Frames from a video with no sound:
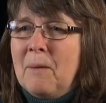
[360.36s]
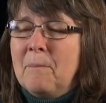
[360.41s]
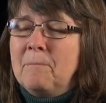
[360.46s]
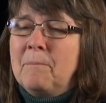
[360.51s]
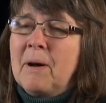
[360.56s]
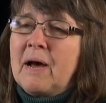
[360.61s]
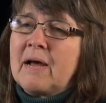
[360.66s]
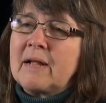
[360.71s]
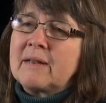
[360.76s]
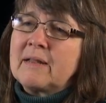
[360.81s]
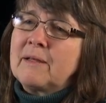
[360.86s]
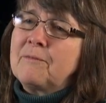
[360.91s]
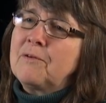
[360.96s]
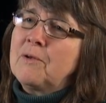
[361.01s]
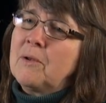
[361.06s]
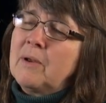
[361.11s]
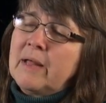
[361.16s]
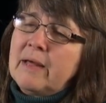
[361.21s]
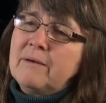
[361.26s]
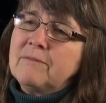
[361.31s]
But if
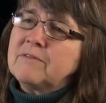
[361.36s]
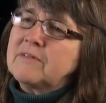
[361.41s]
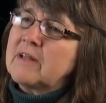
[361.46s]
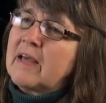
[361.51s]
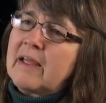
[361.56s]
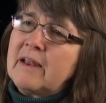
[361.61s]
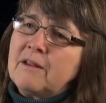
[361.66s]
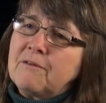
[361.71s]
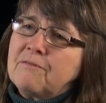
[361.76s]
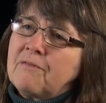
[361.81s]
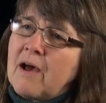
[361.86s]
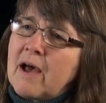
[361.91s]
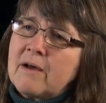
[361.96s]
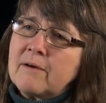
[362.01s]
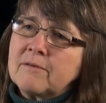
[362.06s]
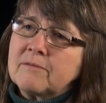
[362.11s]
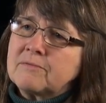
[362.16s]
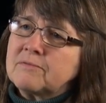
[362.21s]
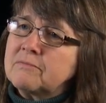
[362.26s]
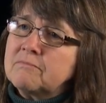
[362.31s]
you live to
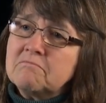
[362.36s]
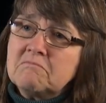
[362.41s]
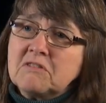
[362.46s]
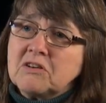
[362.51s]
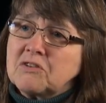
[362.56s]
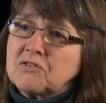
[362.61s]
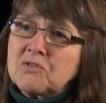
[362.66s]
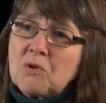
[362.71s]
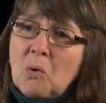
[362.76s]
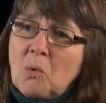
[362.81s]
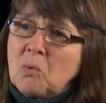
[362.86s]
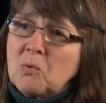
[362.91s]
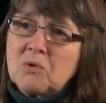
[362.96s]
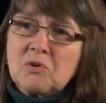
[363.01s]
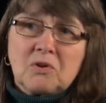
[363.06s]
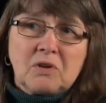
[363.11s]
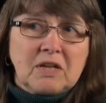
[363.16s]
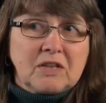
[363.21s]
85 years old,